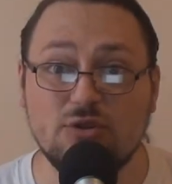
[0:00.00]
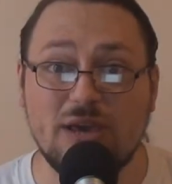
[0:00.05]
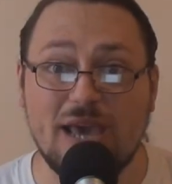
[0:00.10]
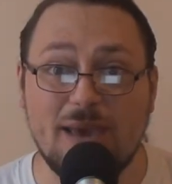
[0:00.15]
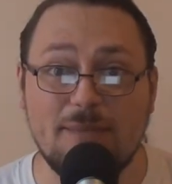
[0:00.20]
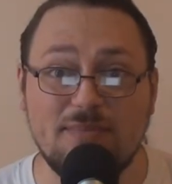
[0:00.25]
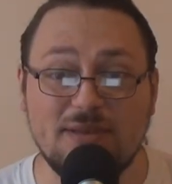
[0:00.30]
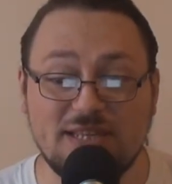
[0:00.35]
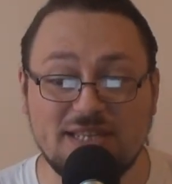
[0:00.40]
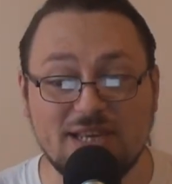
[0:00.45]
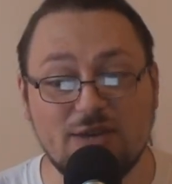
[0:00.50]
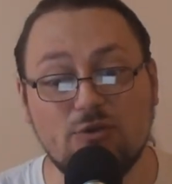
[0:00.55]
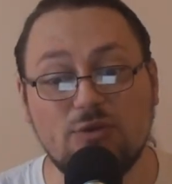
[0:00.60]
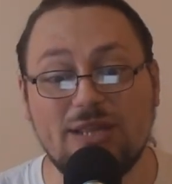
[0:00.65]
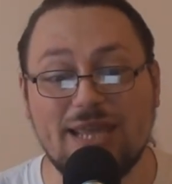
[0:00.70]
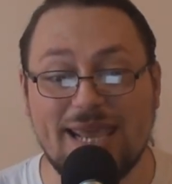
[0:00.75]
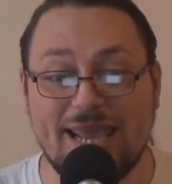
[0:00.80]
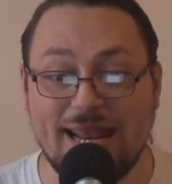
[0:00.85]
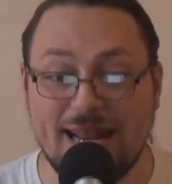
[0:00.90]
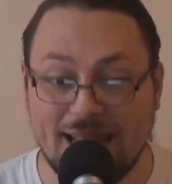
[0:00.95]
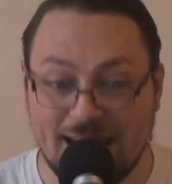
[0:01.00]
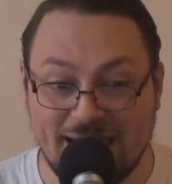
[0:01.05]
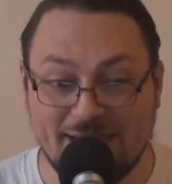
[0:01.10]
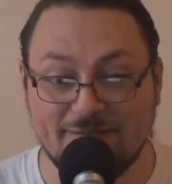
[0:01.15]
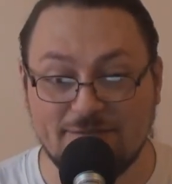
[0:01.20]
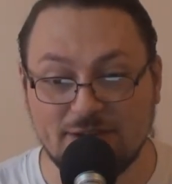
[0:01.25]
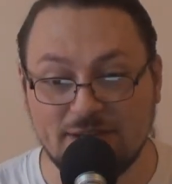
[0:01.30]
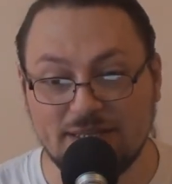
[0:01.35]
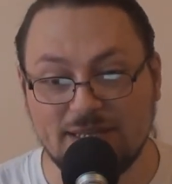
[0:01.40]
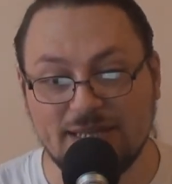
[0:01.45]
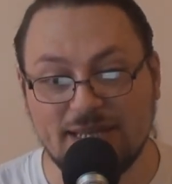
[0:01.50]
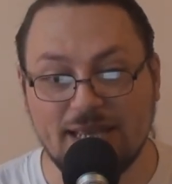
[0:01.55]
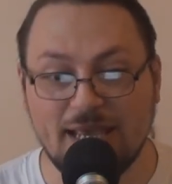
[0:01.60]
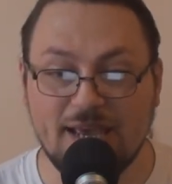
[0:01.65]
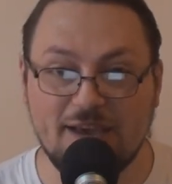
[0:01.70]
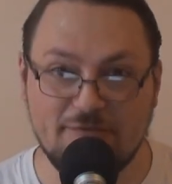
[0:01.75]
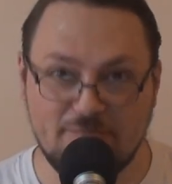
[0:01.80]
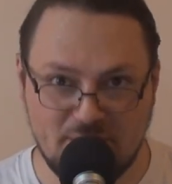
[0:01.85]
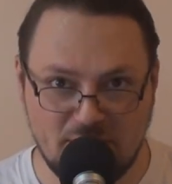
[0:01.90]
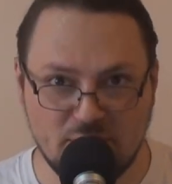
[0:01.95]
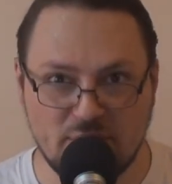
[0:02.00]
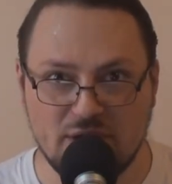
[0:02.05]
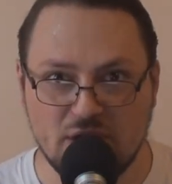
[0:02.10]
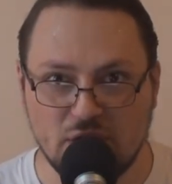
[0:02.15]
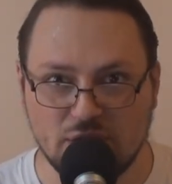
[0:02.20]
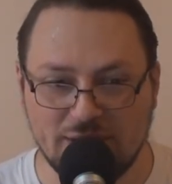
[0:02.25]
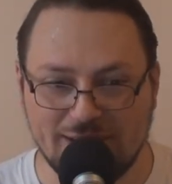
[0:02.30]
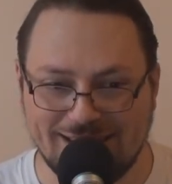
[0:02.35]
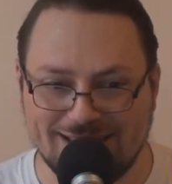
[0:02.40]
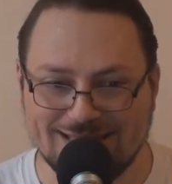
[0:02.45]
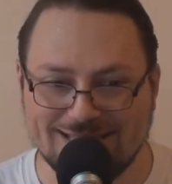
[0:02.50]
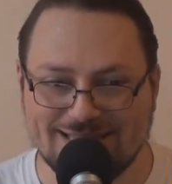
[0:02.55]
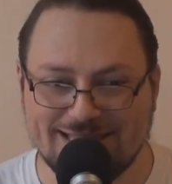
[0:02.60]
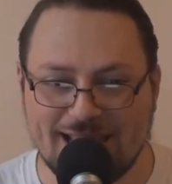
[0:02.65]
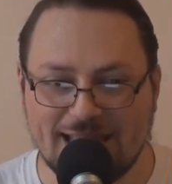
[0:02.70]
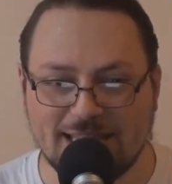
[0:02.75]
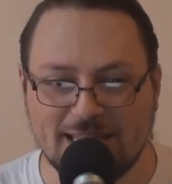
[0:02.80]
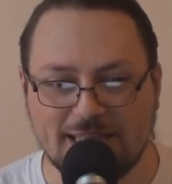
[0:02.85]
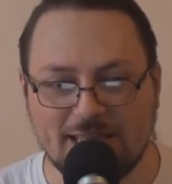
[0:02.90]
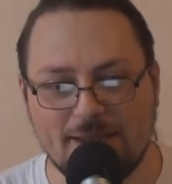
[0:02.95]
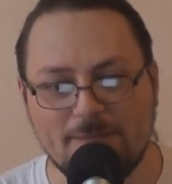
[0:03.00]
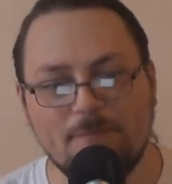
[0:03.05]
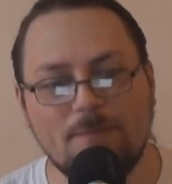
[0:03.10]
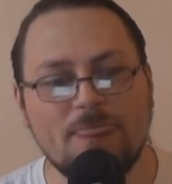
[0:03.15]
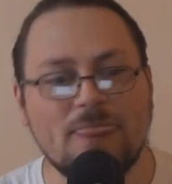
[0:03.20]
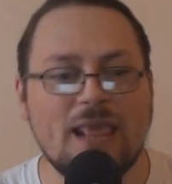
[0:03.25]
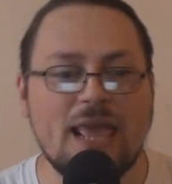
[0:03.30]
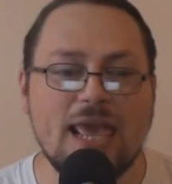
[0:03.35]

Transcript: to episode 11 of Periodic Insanity.